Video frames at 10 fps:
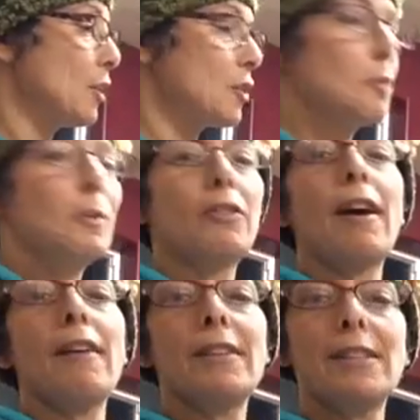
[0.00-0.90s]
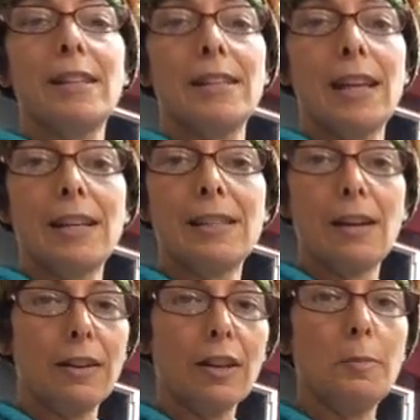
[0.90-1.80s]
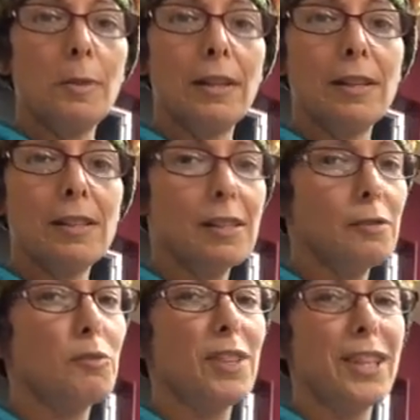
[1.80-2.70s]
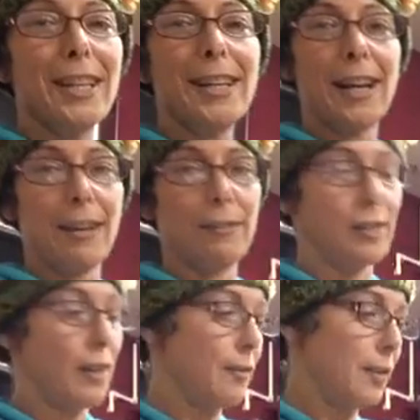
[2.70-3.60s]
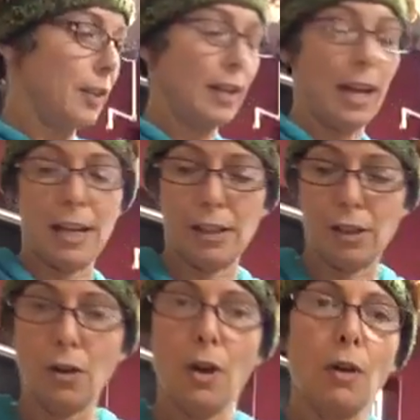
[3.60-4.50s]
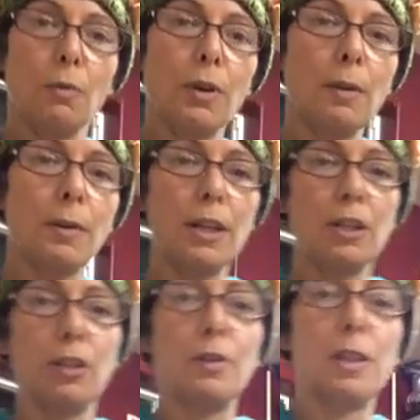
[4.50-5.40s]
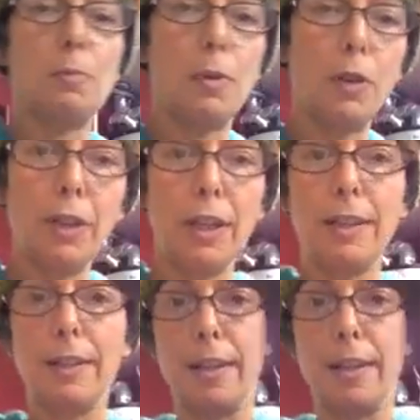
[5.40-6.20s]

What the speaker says: So, but gravity's going to take it down a little bit, and this is a really kind of soft clay. So what I want to do is pull it,